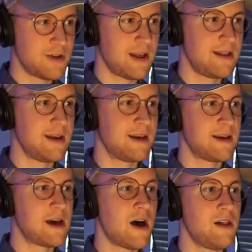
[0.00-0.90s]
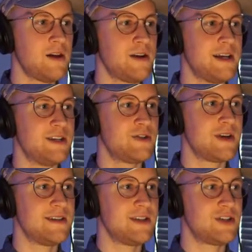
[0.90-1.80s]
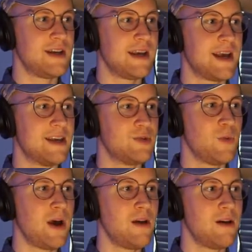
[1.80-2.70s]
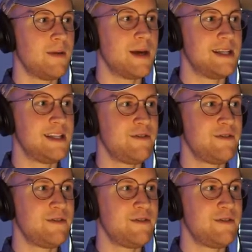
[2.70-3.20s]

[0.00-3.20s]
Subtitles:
Just make sure that the color is transitioning as well